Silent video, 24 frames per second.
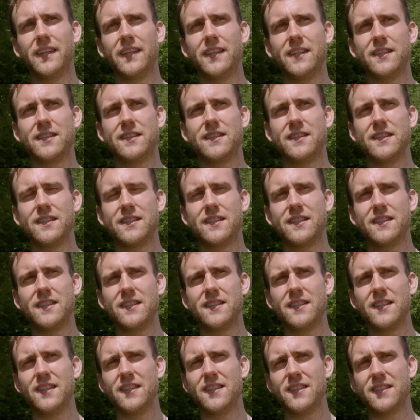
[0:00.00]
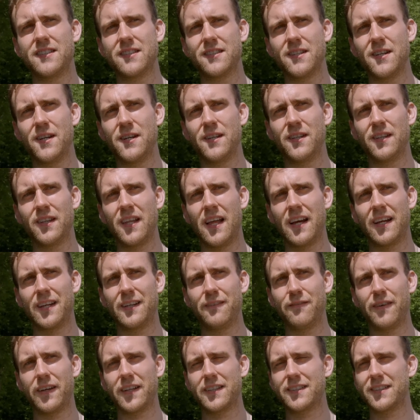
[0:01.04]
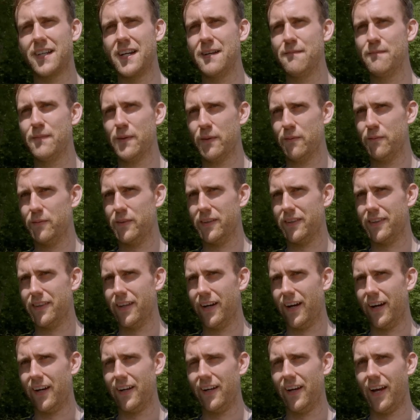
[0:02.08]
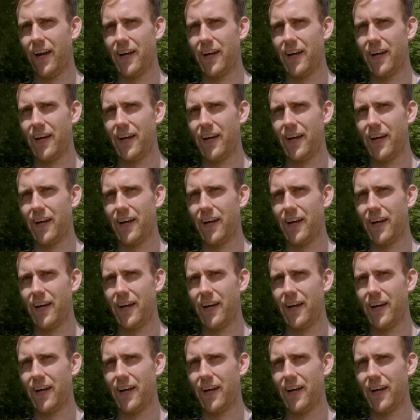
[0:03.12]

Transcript: there's there's there's a certain lack of excitement with that,